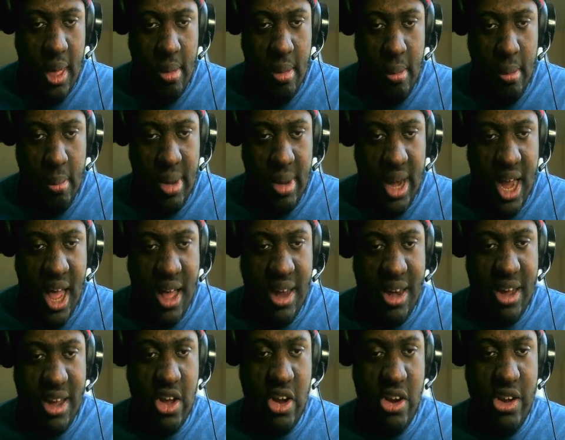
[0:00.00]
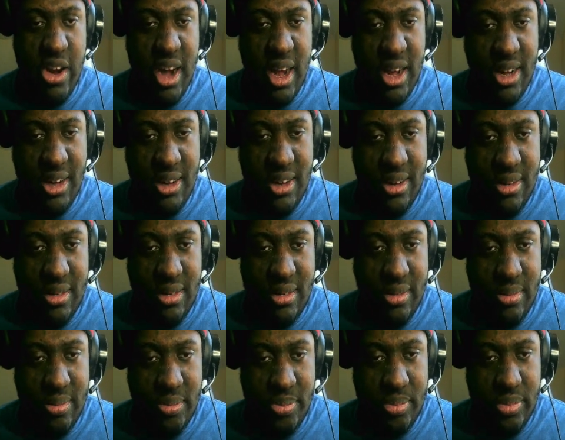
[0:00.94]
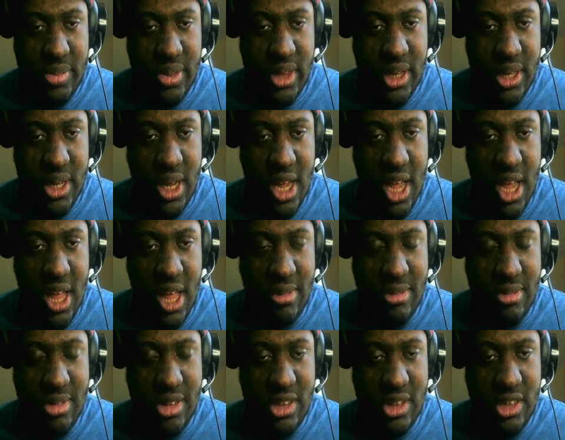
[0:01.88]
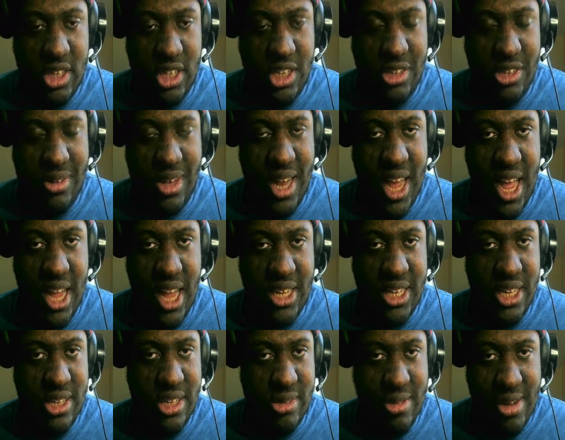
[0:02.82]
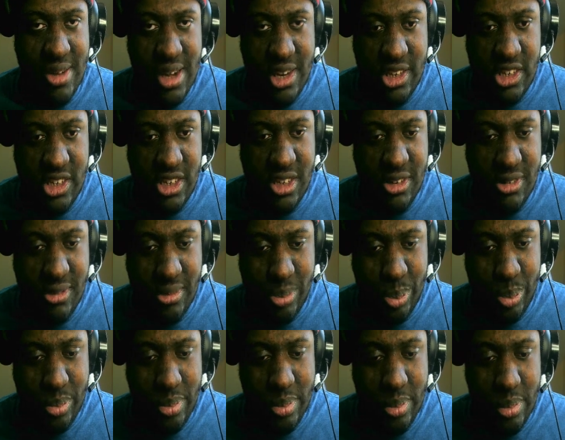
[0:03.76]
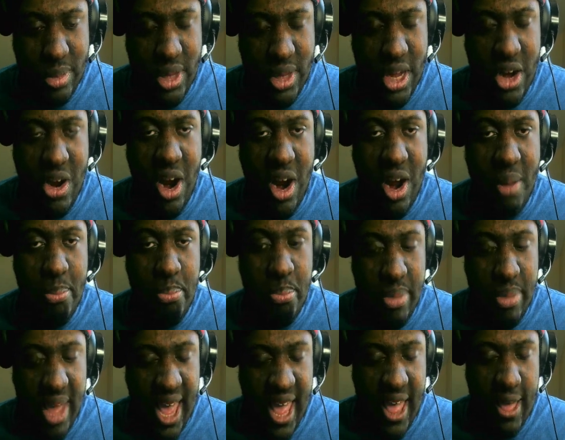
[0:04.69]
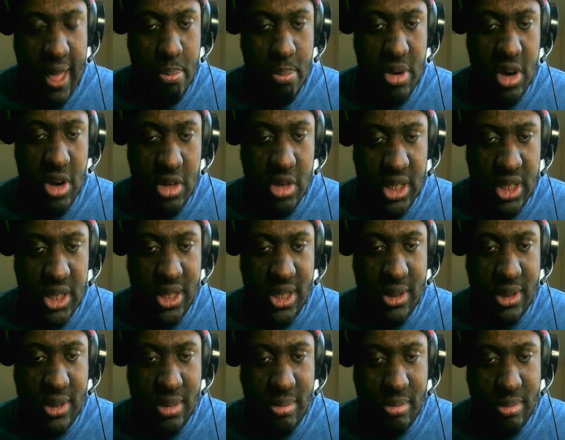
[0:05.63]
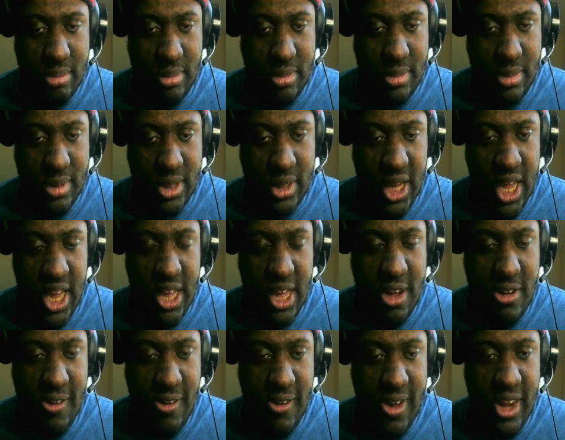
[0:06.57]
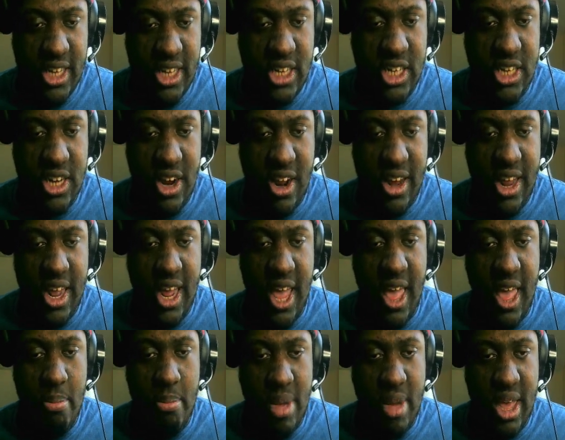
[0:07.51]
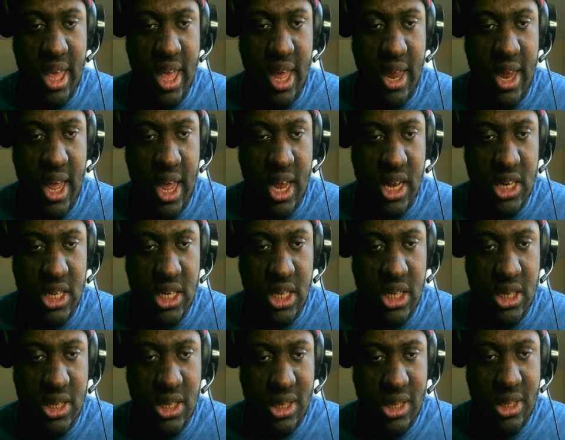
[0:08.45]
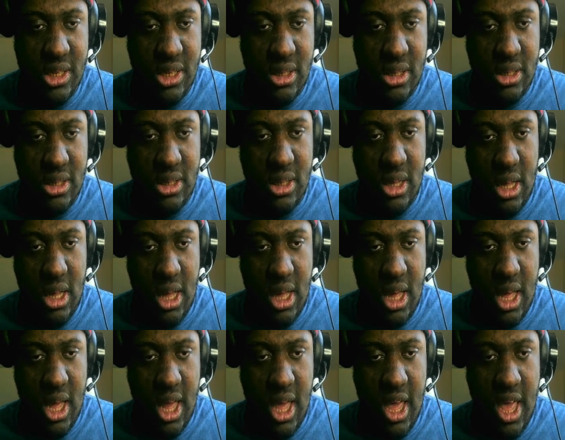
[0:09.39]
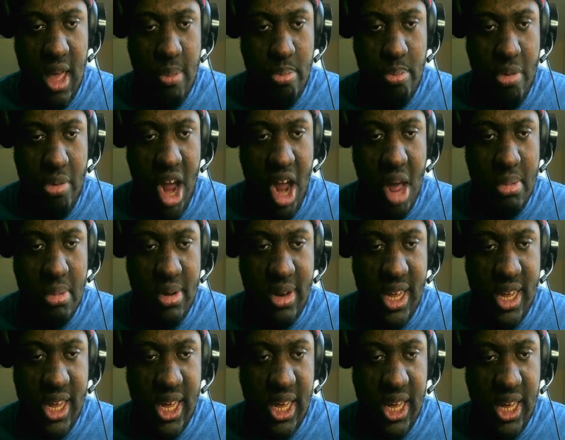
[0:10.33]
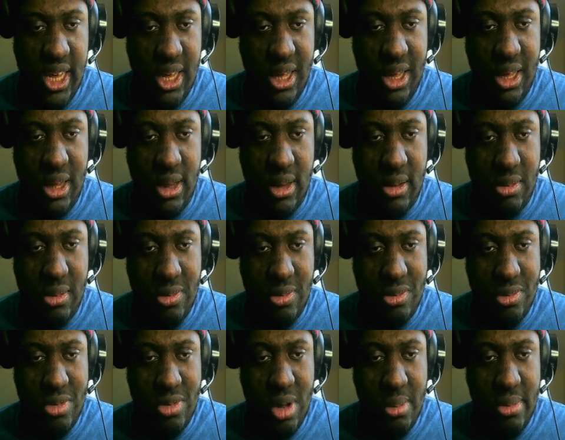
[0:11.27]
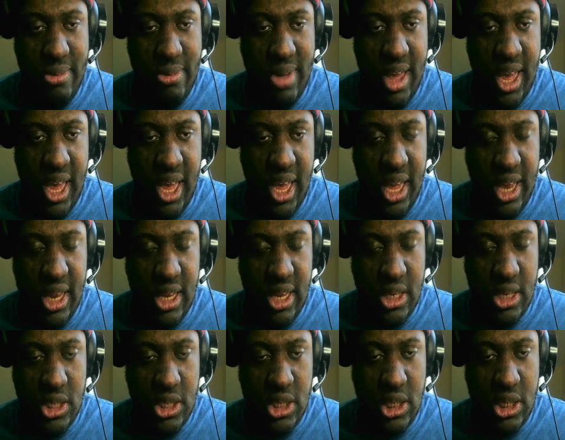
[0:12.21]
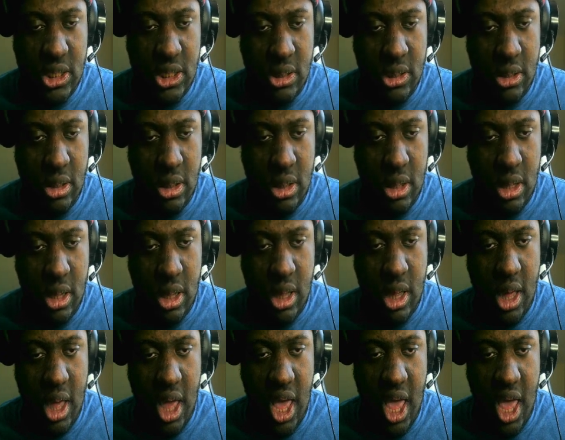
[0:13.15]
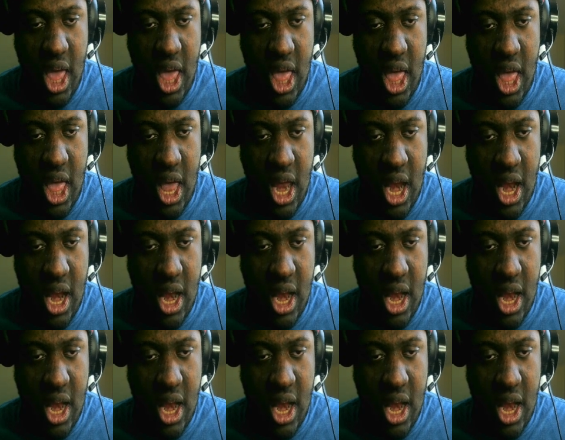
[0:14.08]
But now in the current of uh, 2022, there are bad person, including Charlotte and Becky Lynch, and probably Roman Reigns and